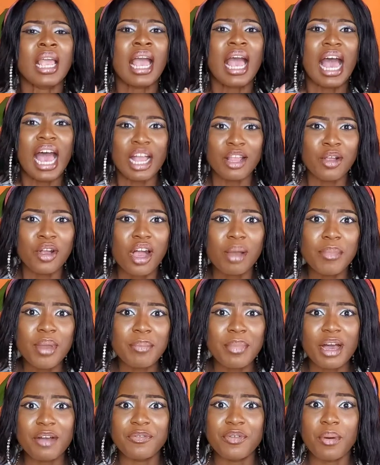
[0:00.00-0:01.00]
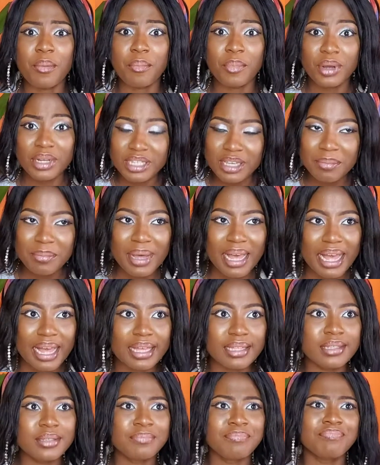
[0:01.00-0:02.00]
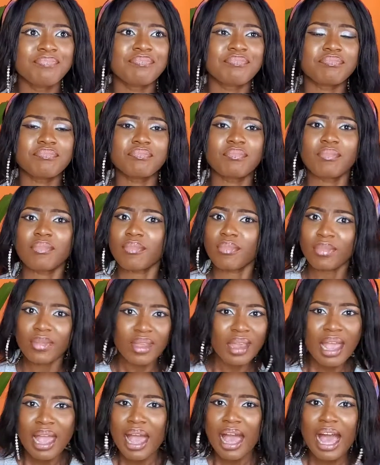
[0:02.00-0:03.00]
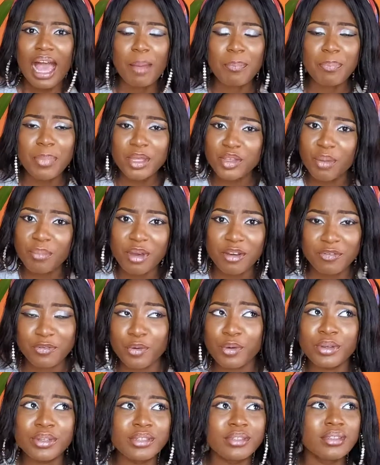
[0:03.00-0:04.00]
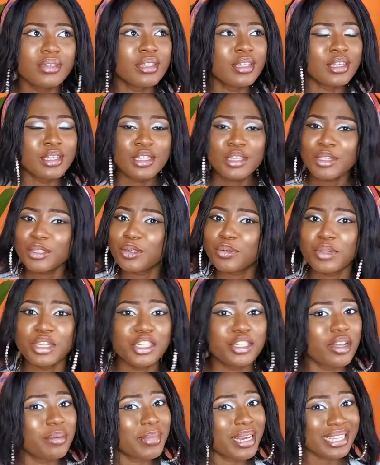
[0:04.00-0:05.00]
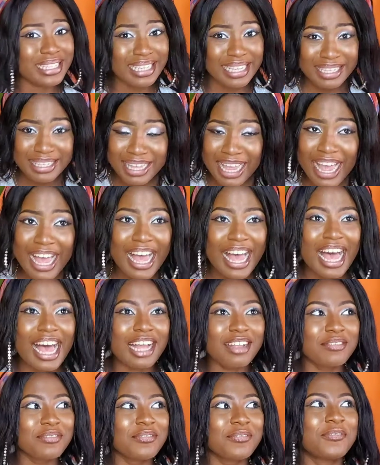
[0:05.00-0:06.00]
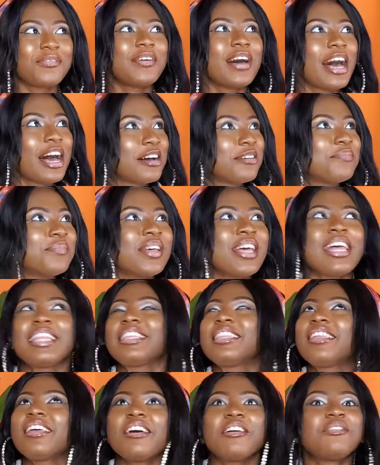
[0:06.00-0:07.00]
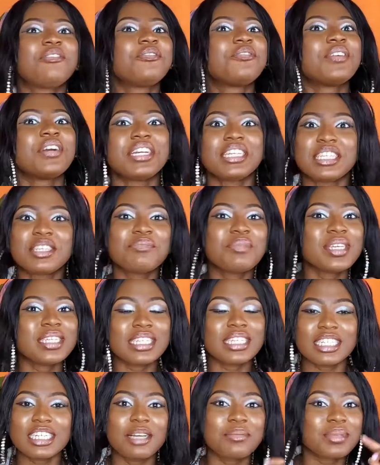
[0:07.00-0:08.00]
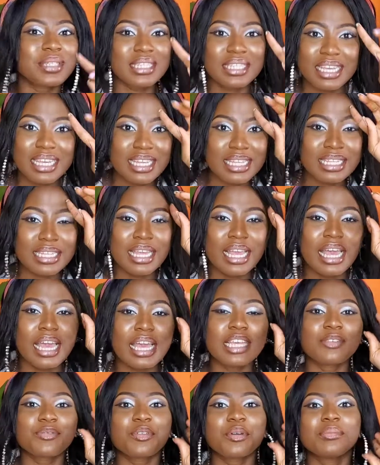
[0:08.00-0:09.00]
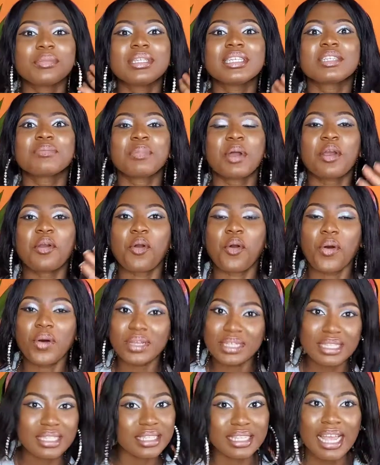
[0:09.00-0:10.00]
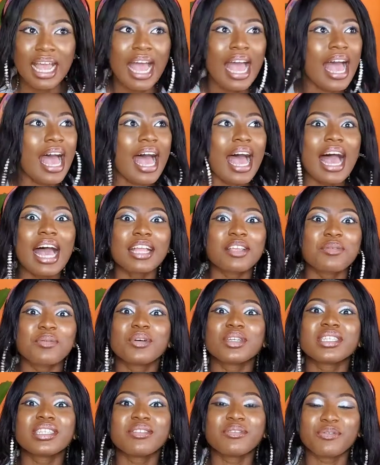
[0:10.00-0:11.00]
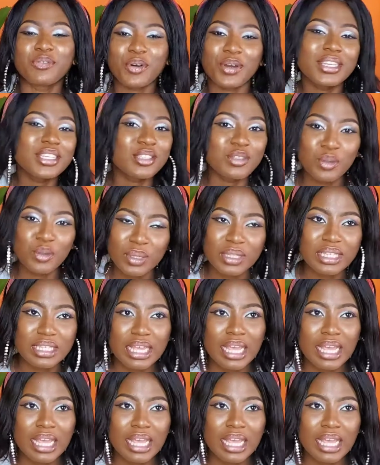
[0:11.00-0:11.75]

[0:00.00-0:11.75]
And I'm coming back from morning mass. I picked up my phone, switched on my data, and fam, the first message I'm seeing is from this my cousin, and it was a voice note.